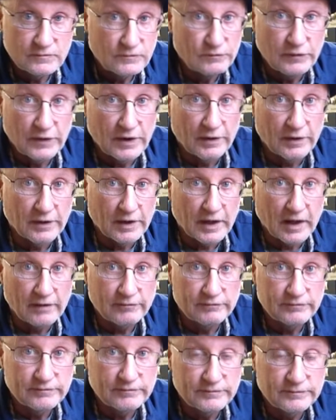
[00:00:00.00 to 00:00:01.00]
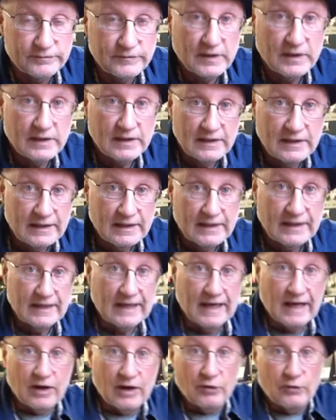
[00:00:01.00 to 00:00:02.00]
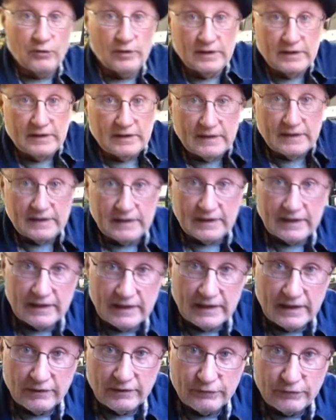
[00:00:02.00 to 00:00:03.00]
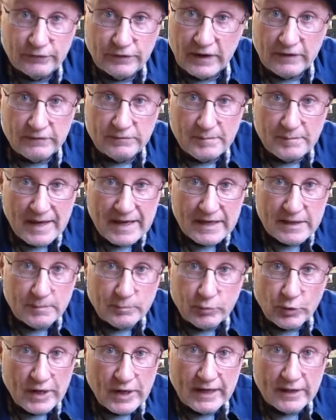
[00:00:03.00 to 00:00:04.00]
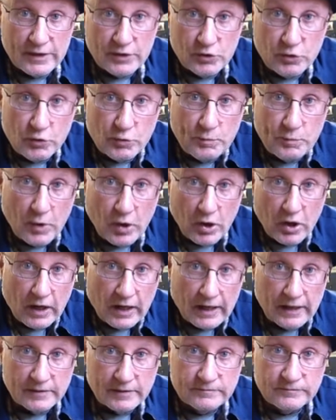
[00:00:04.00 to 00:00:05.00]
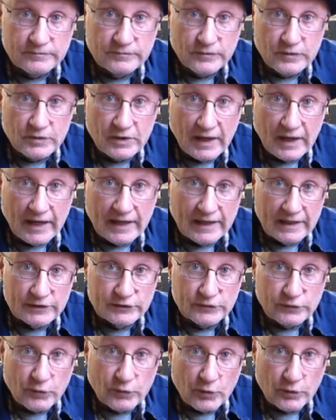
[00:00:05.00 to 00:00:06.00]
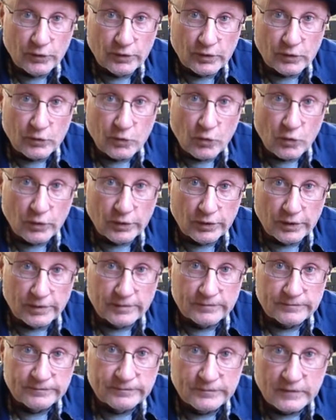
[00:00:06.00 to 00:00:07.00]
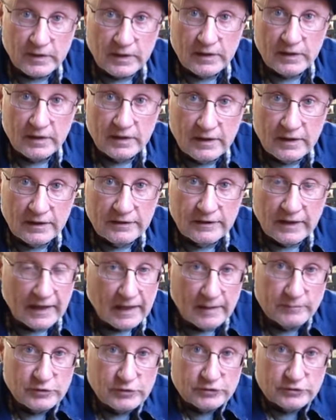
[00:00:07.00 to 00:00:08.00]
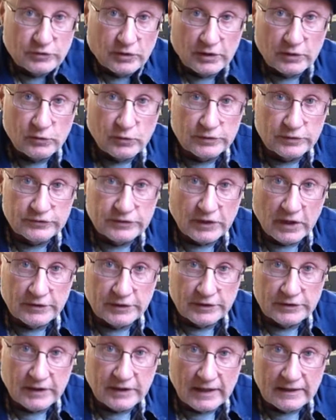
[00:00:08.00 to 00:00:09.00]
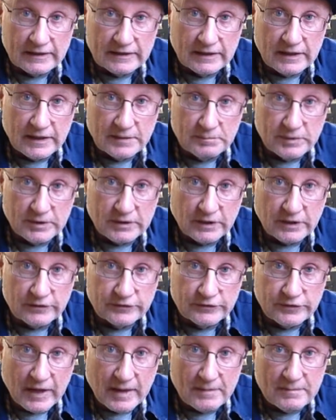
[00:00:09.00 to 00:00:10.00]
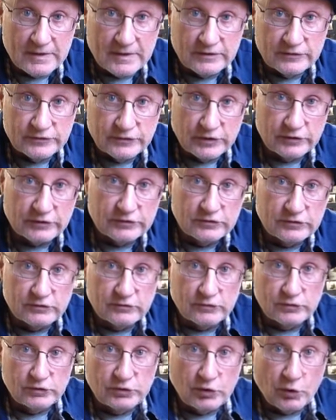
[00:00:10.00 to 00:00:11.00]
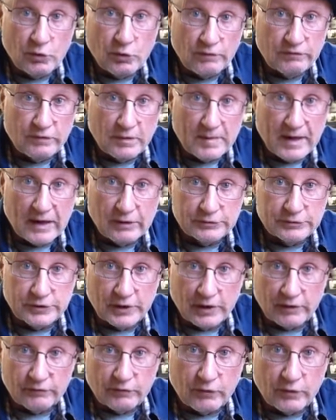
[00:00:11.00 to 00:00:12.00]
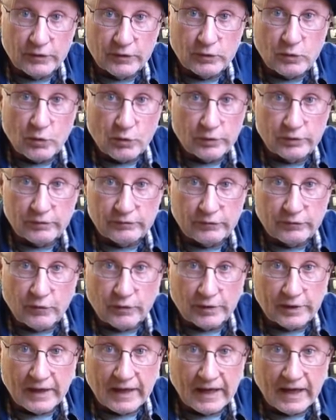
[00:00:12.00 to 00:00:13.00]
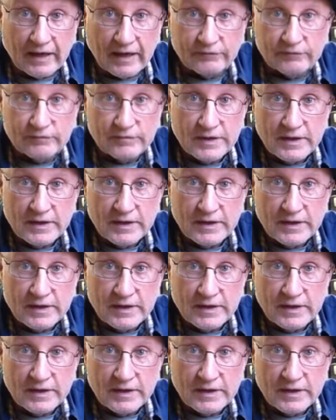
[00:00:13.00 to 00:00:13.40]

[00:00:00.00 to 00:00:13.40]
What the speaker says: Fair enough. Now, if they've made a brand new pot and it's 4 1/4, then I'm just going to quit selling the Titan lid, because that means there's 2 of them out there, 4 1/4 and 4.5,